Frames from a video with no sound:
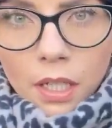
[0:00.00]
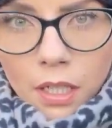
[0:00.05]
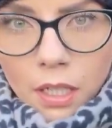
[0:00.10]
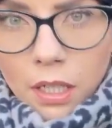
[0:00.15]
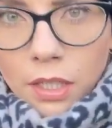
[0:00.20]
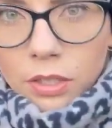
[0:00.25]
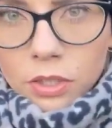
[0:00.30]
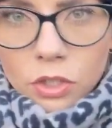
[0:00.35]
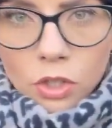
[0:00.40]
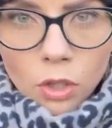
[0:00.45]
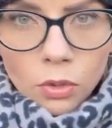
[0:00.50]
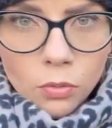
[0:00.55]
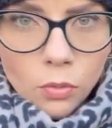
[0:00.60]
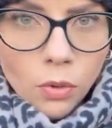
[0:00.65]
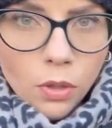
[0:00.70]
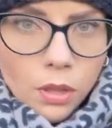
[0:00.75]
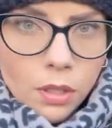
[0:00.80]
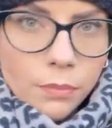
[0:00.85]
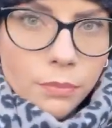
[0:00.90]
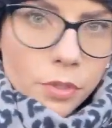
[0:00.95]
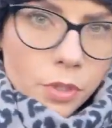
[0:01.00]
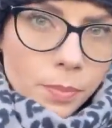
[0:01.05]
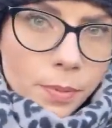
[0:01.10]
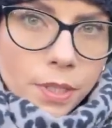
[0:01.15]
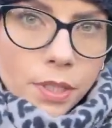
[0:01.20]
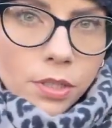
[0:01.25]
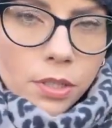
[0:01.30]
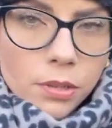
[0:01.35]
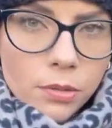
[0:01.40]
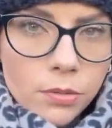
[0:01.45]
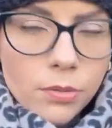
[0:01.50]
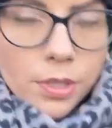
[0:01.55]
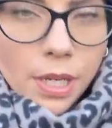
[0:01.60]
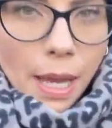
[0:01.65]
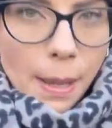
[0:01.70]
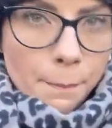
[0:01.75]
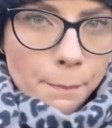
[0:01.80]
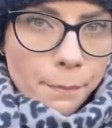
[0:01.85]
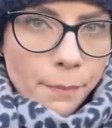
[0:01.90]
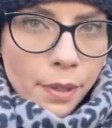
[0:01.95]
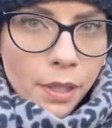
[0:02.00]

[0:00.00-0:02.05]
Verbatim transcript: I don't want them to be too damp,